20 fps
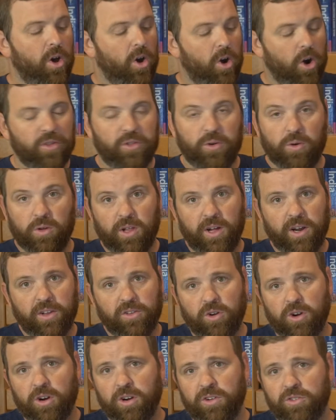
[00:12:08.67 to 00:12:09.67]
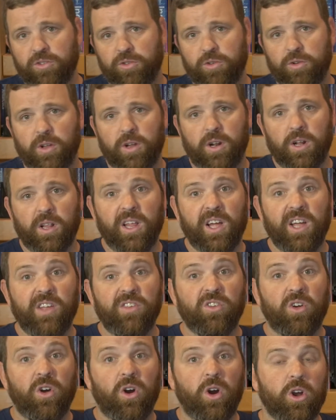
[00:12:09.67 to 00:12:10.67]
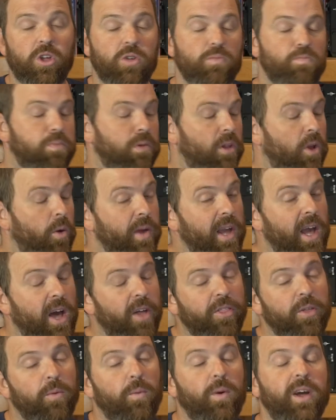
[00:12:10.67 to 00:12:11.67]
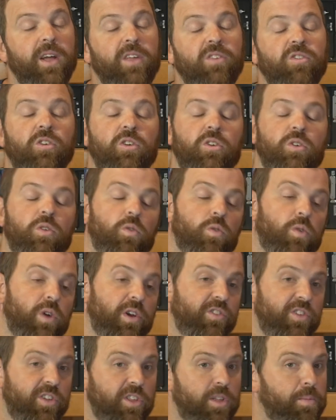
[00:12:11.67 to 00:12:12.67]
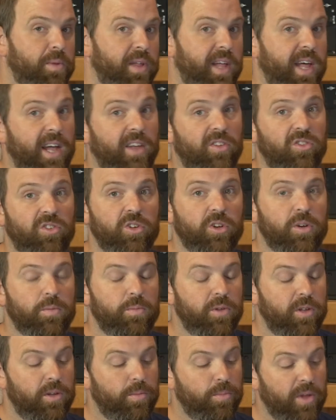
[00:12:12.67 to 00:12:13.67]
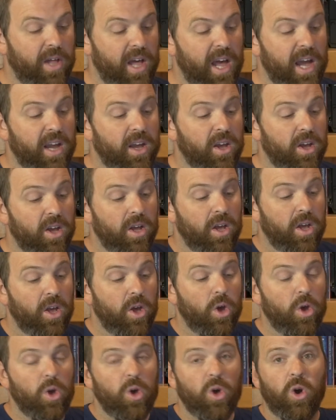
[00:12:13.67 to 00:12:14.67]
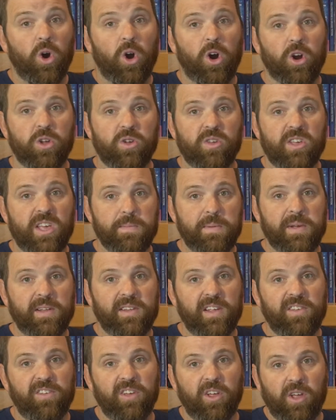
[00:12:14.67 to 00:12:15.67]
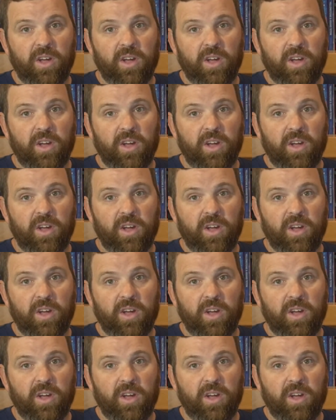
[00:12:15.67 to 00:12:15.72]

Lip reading: Are there a lot of darks? Are there a lot of lights? Are you blowing out the whites? Are you crushing the blacks so they're completely black? Are you keeping detail